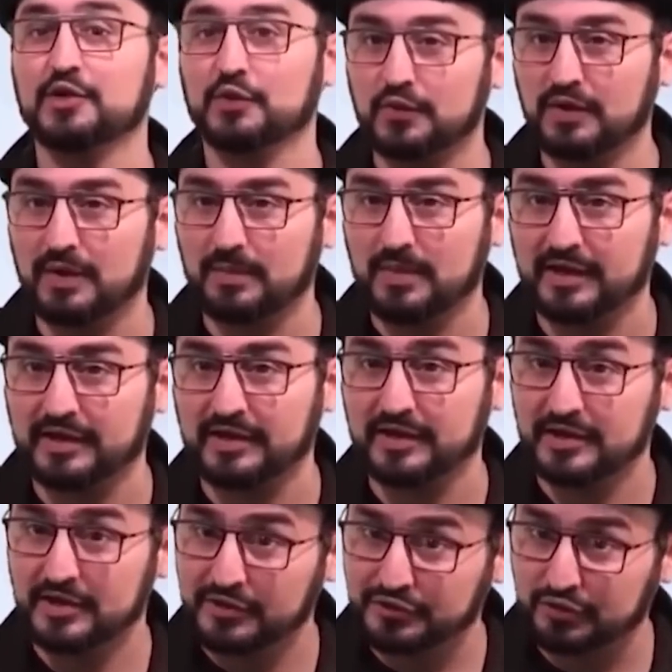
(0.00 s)
or omitted to
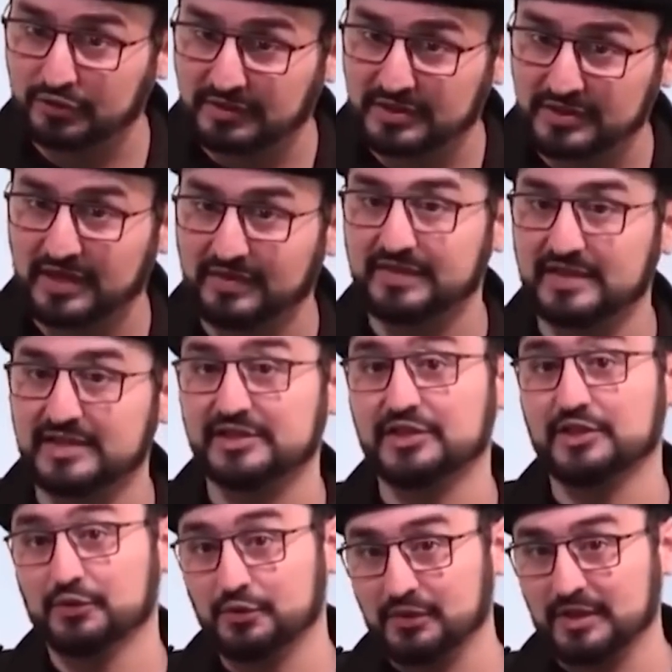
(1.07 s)
make the division possible.